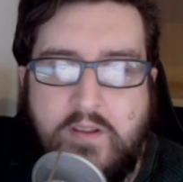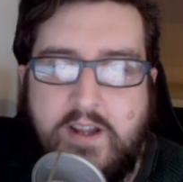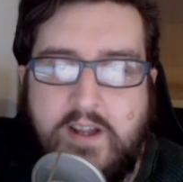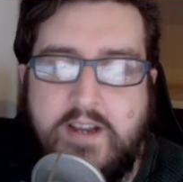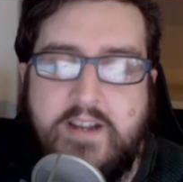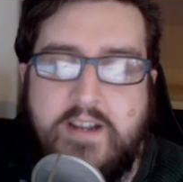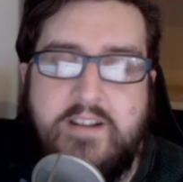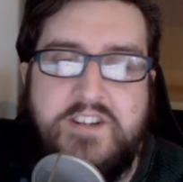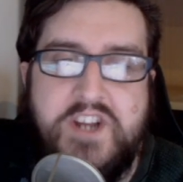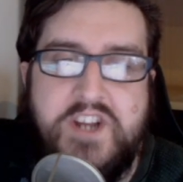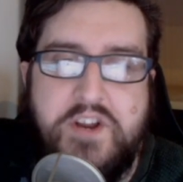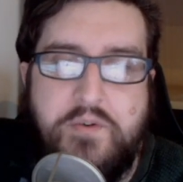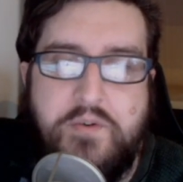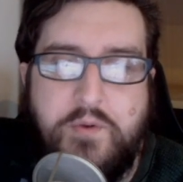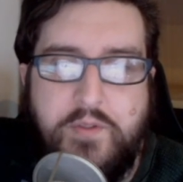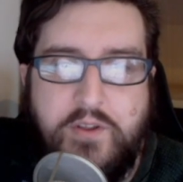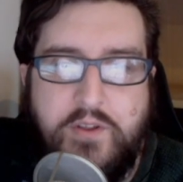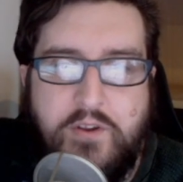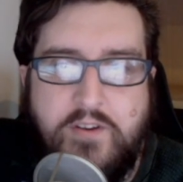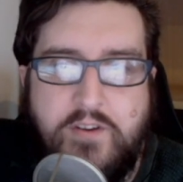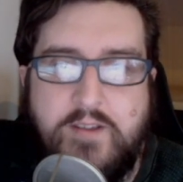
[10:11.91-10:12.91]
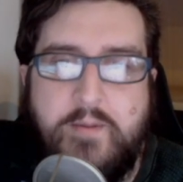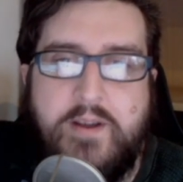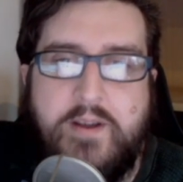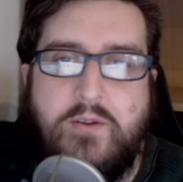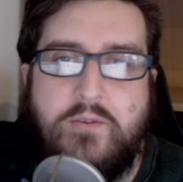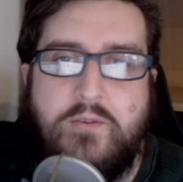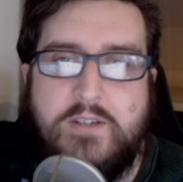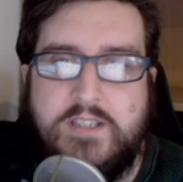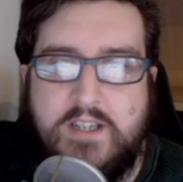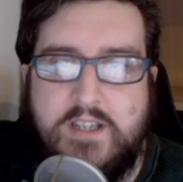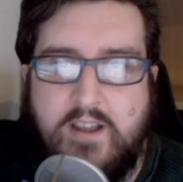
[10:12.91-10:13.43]
And in general, the Gundabad
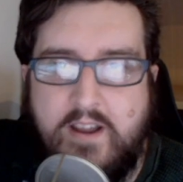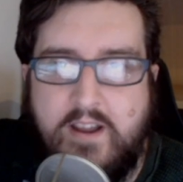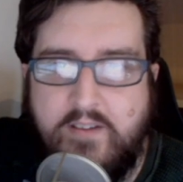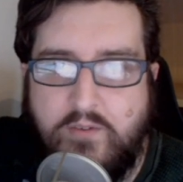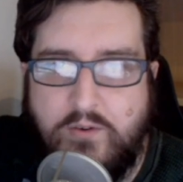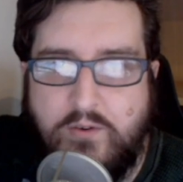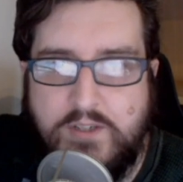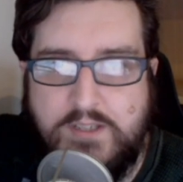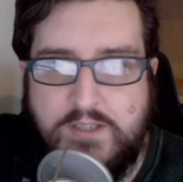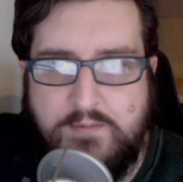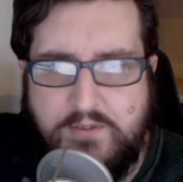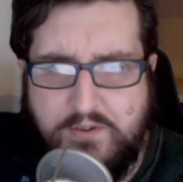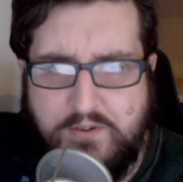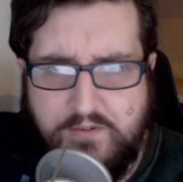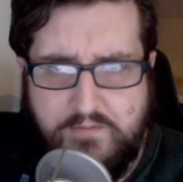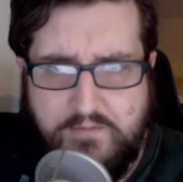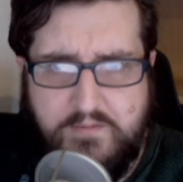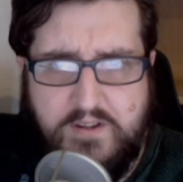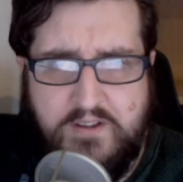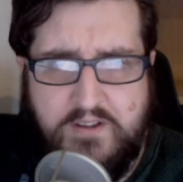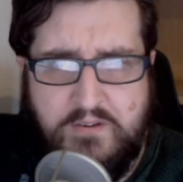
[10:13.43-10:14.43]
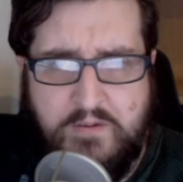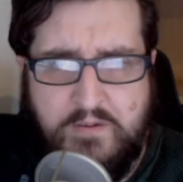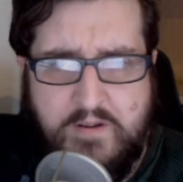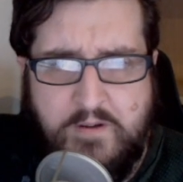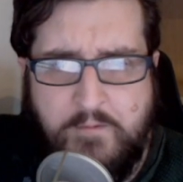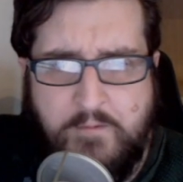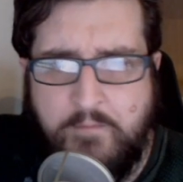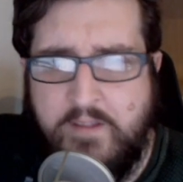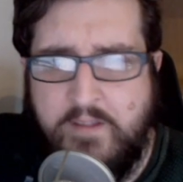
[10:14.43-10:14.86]
Orcs are kind of awesome as well.